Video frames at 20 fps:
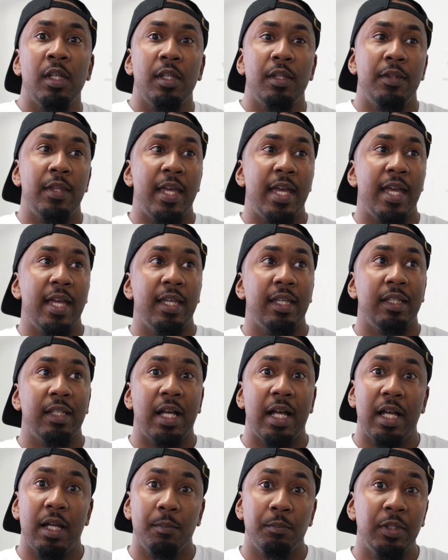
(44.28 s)
that
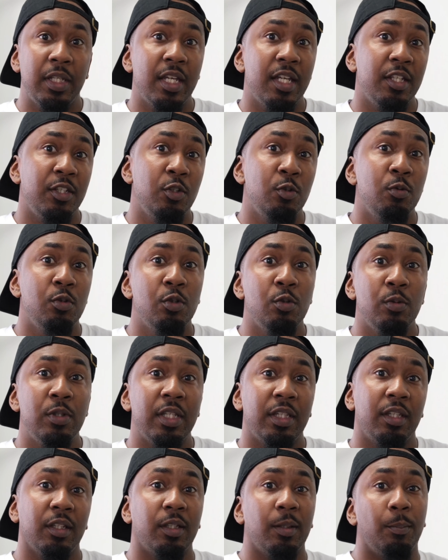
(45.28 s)
yeah, you do
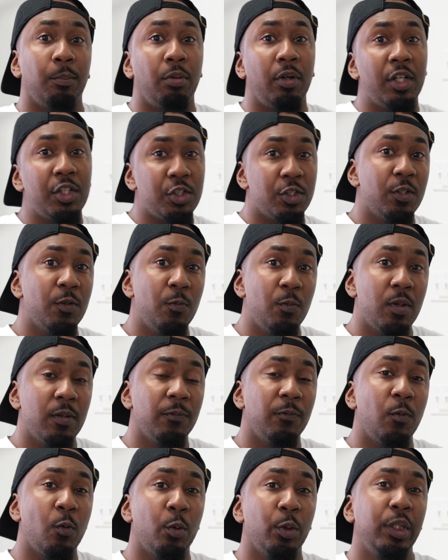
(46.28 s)
get the compression of
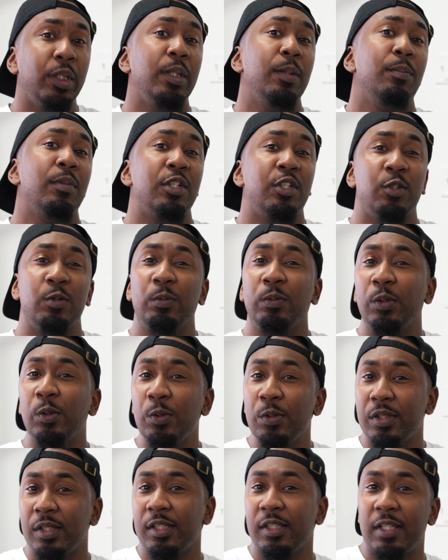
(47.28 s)
140, but you
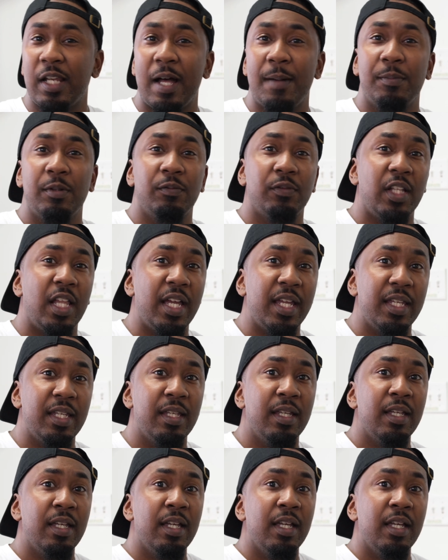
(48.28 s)
lose the stop of light.